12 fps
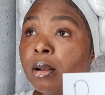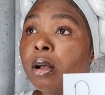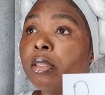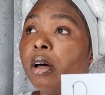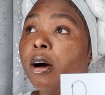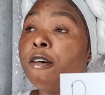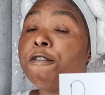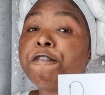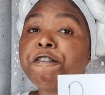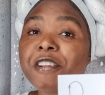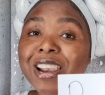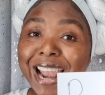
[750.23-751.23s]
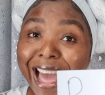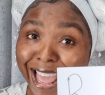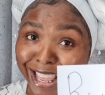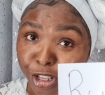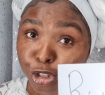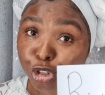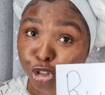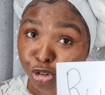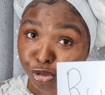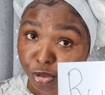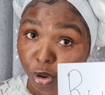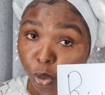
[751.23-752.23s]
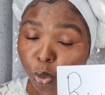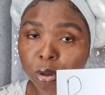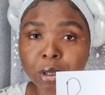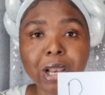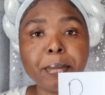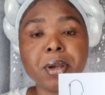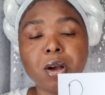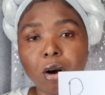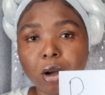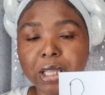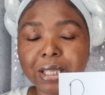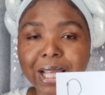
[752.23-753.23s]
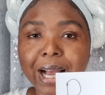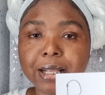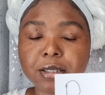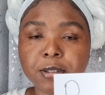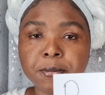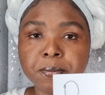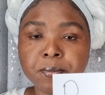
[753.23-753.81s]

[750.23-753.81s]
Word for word: the flying scroll, let me call it that.